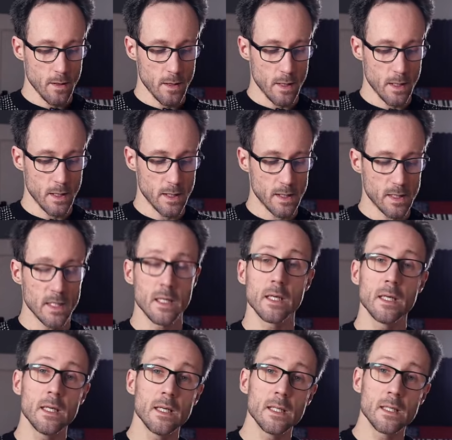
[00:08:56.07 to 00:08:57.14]
it is
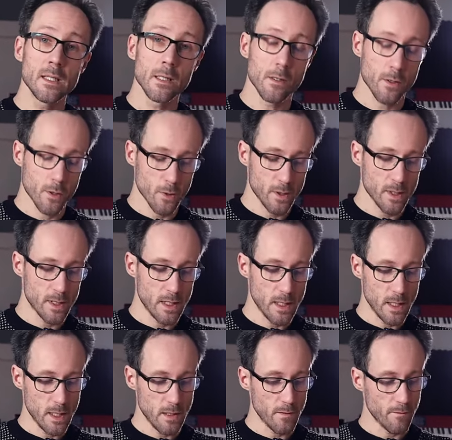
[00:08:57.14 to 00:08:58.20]
easier to
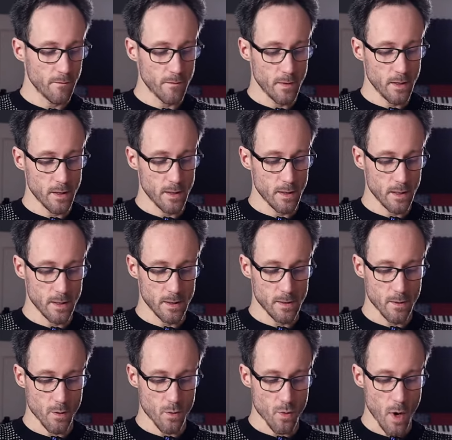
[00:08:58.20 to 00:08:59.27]
see if it is
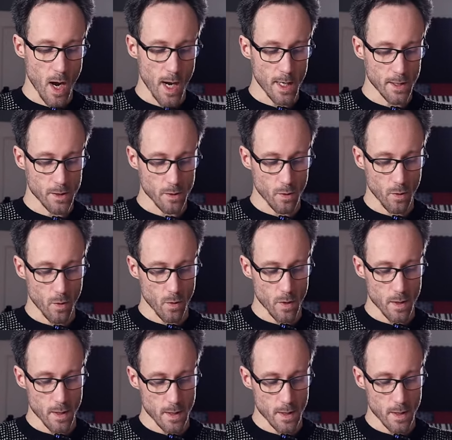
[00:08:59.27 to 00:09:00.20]
the right or